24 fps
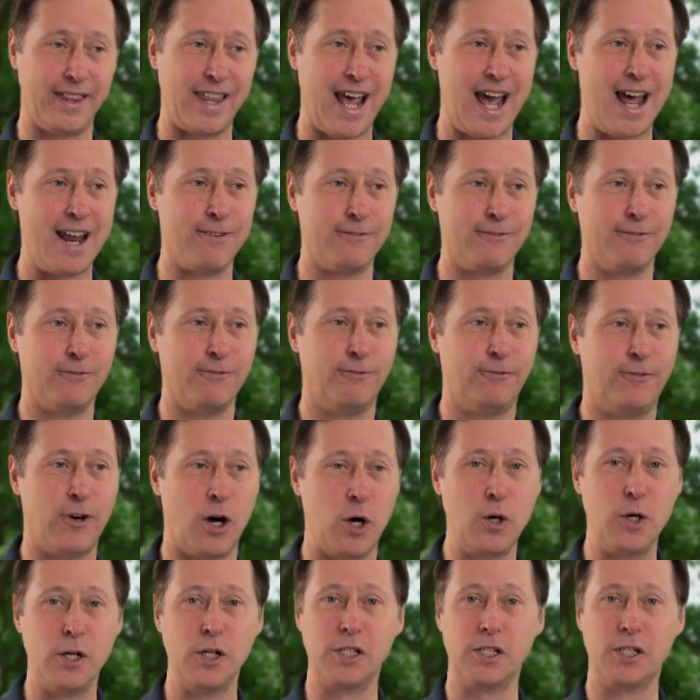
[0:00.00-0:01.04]
that
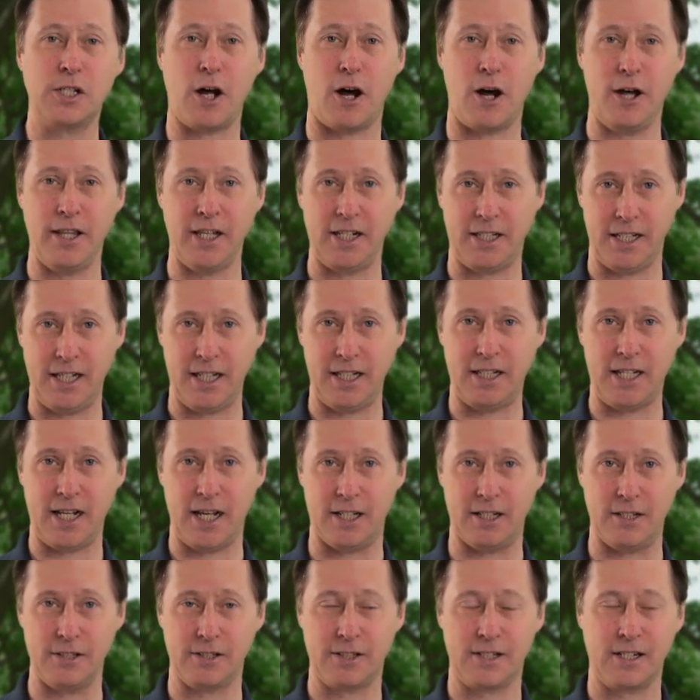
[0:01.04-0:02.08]
focus on the
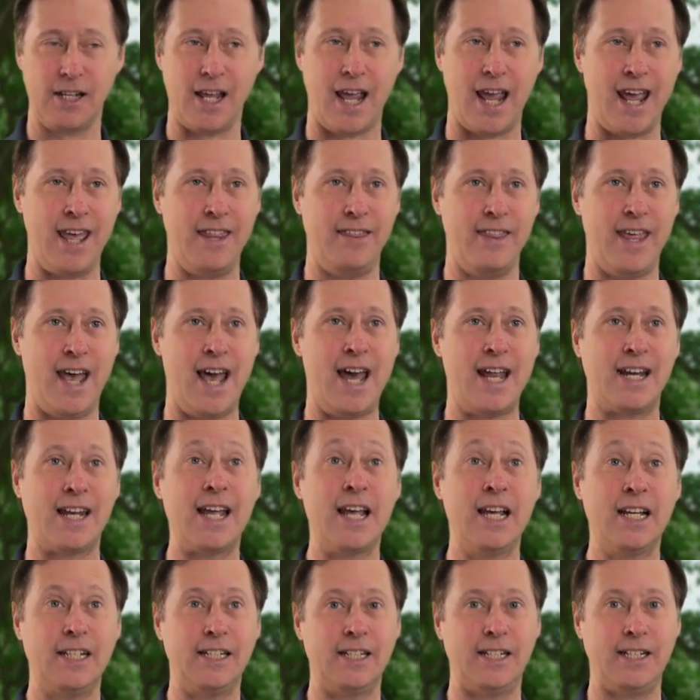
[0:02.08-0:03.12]
details and that
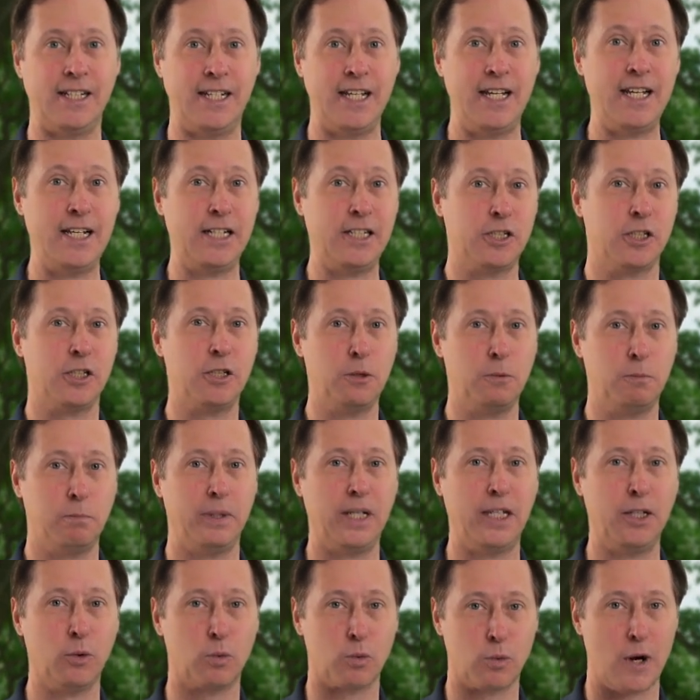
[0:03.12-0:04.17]
need to
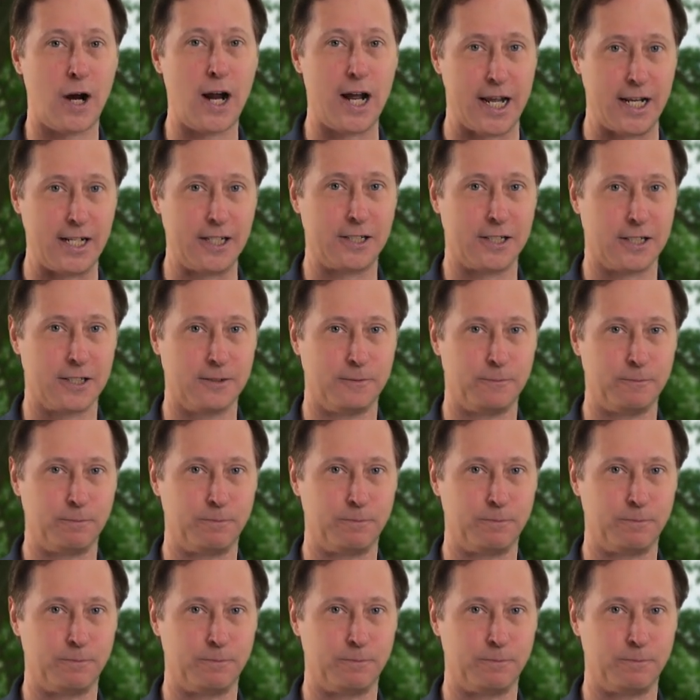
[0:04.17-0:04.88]
be right,